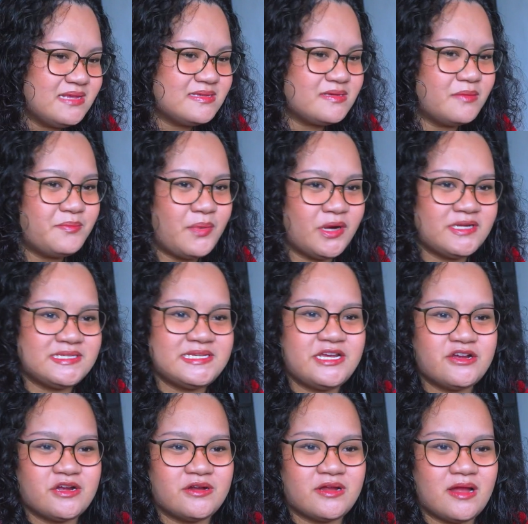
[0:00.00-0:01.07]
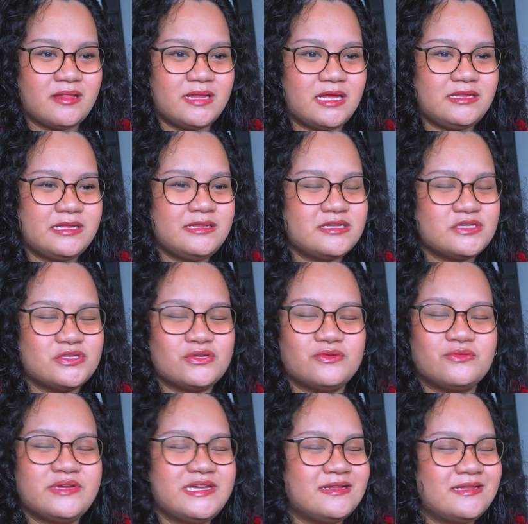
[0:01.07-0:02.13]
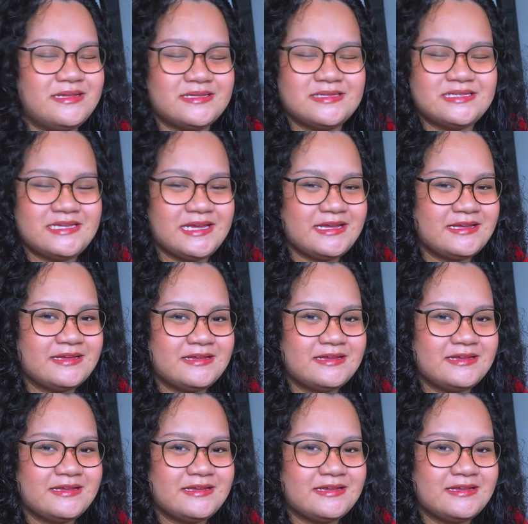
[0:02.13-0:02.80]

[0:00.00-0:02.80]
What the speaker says: Some parts here are a little surrealistic,